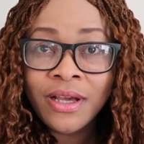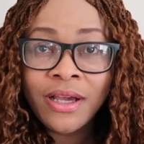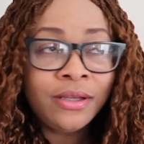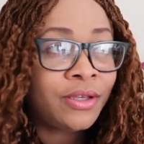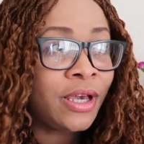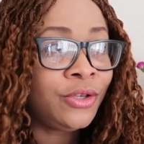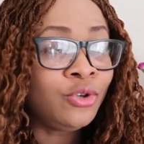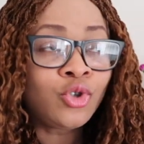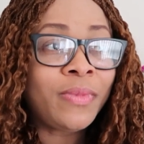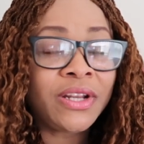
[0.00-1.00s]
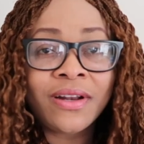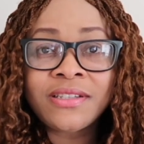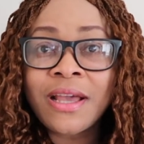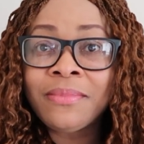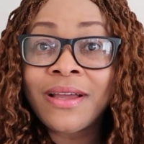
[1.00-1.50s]
a YouTuber the other
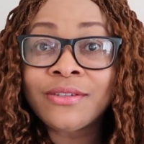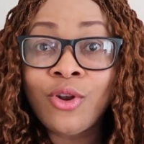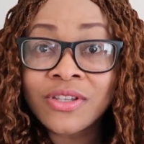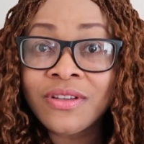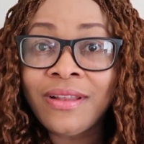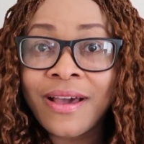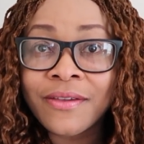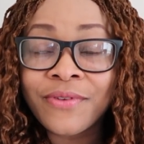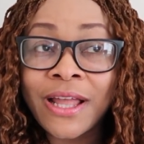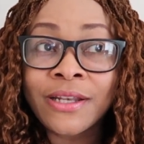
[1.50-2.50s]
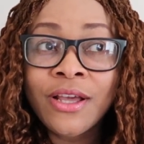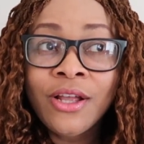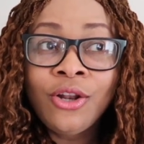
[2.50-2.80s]
time that lost her life and